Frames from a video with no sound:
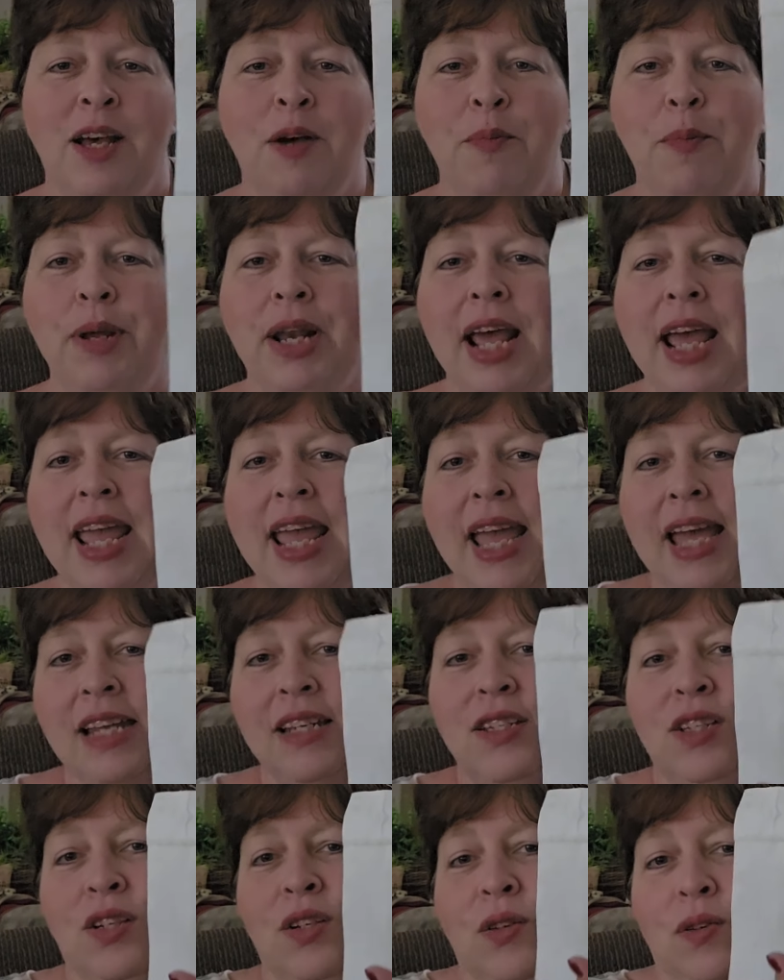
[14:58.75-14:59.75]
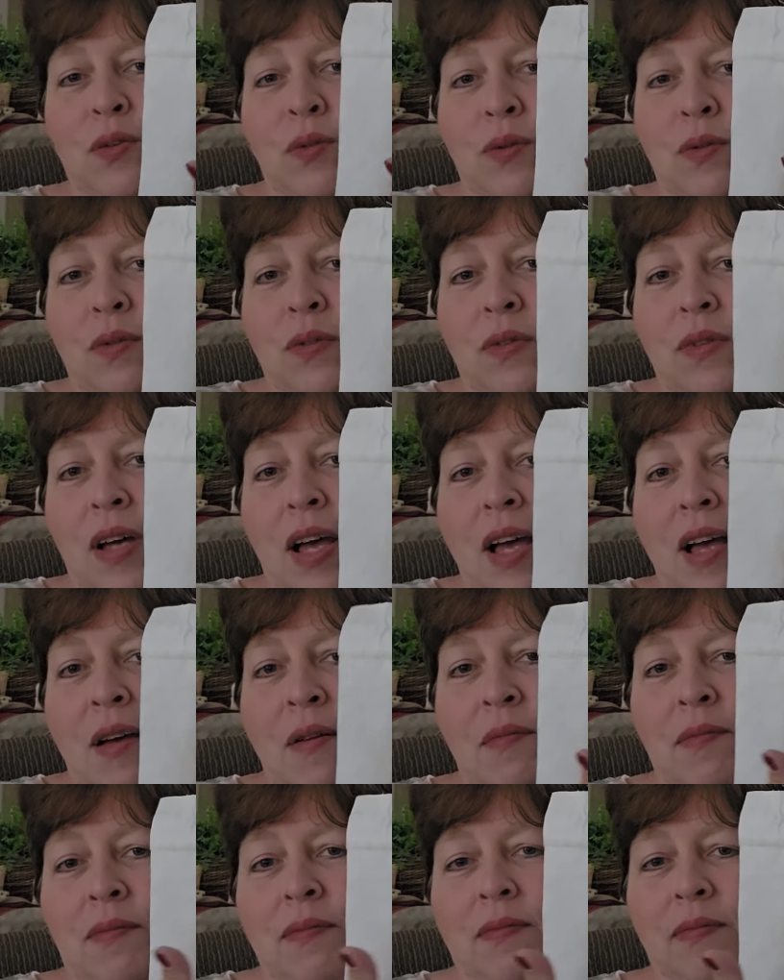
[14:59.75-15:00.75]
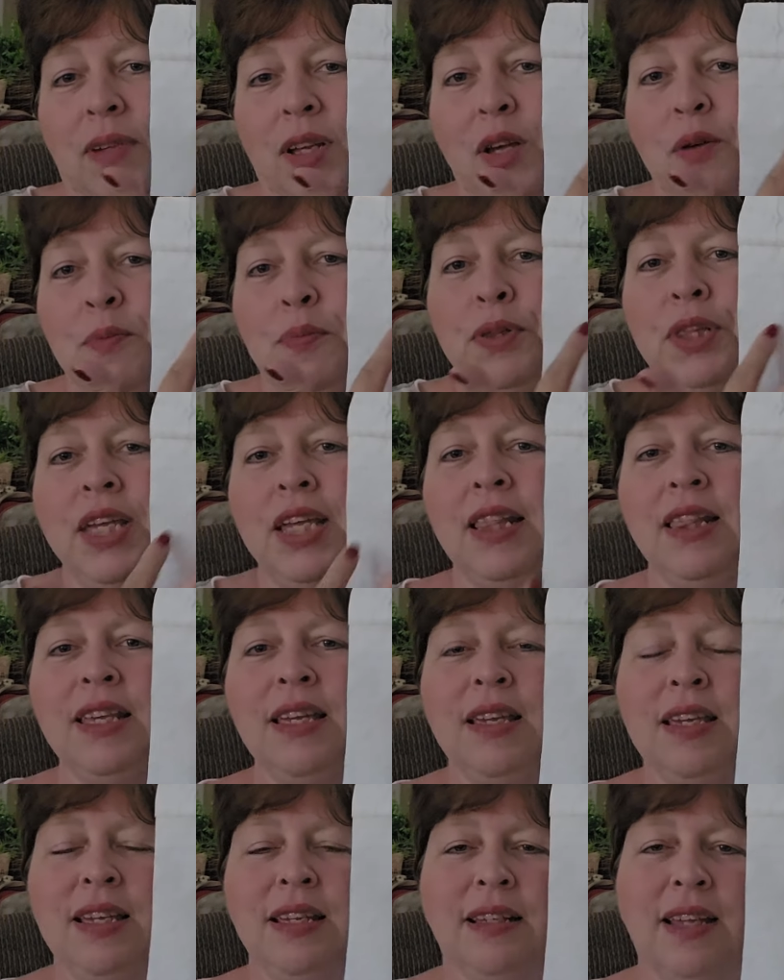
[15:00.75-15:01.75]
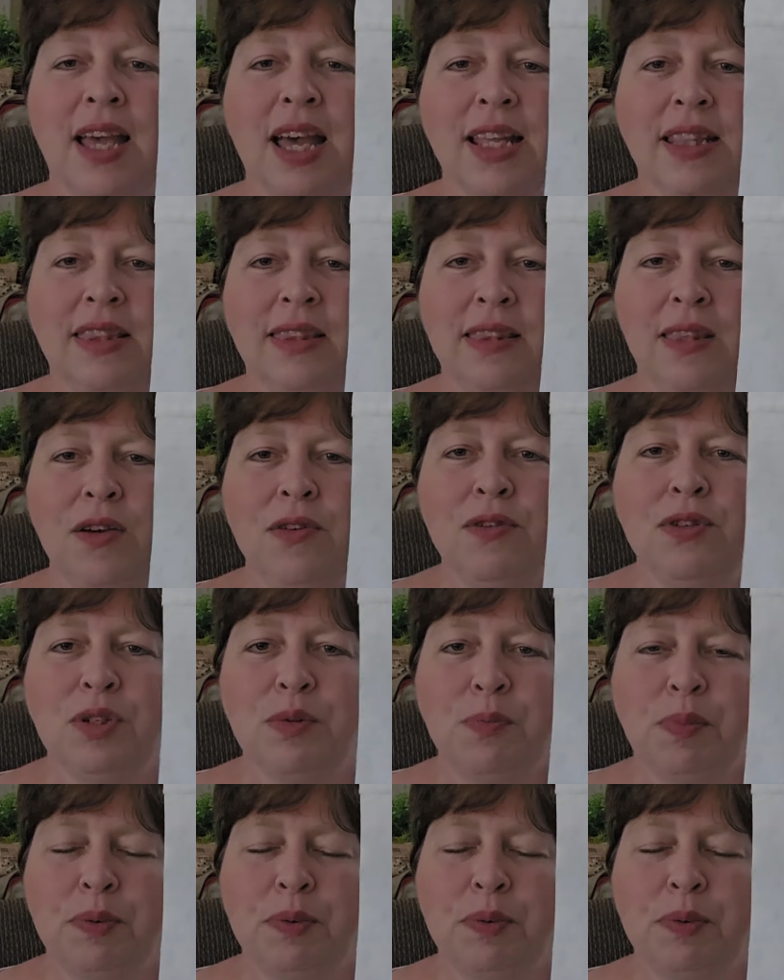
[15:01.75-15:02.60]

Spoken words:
but I had to completely cut those